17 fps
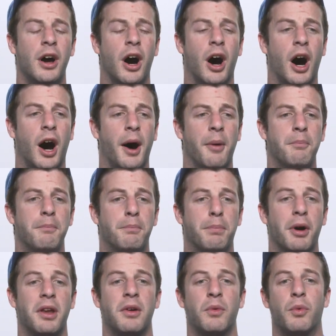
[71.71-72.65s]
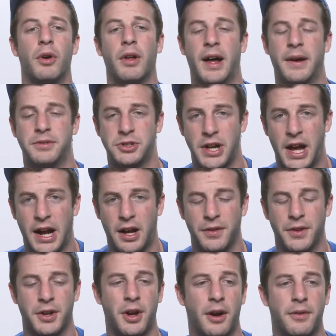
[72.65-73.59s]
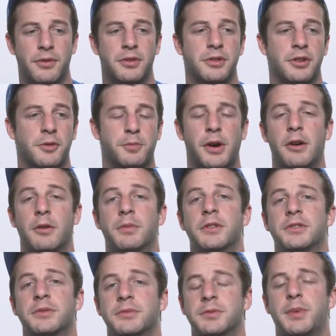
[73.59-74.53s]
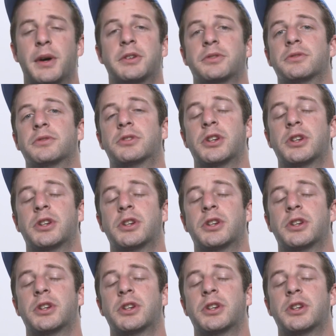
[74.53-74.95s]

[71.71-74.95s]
But it will have Shaq on the cover, and there'll probably be some special